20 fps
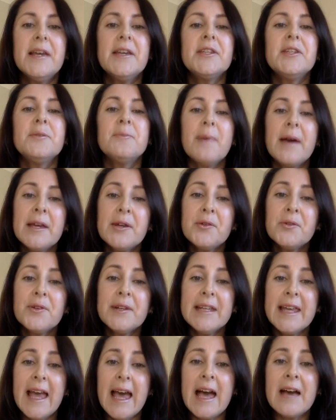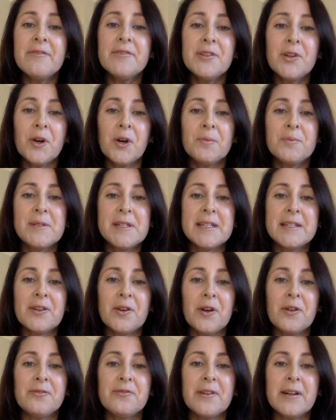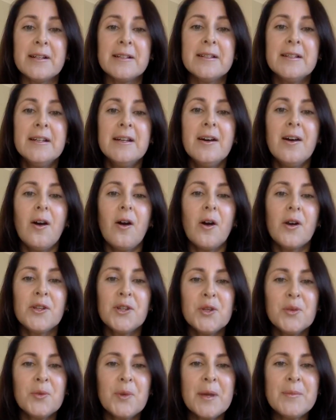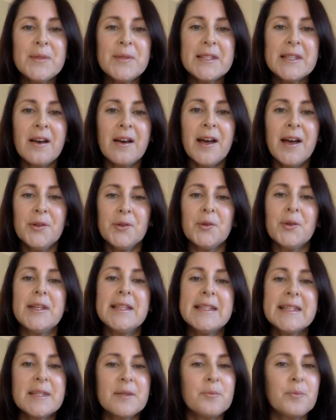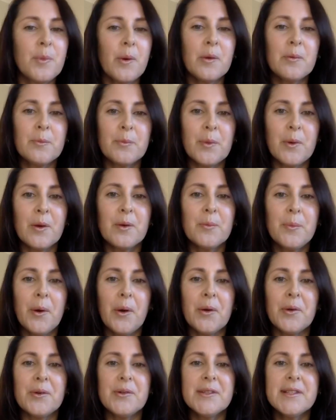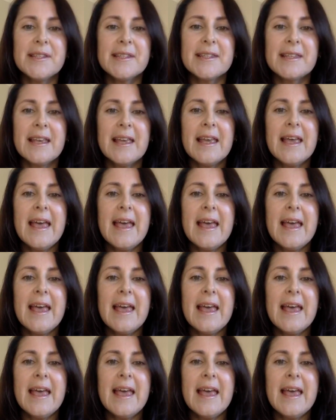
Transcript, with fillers: You may already have an opt-in offer on your website or in some blog posts,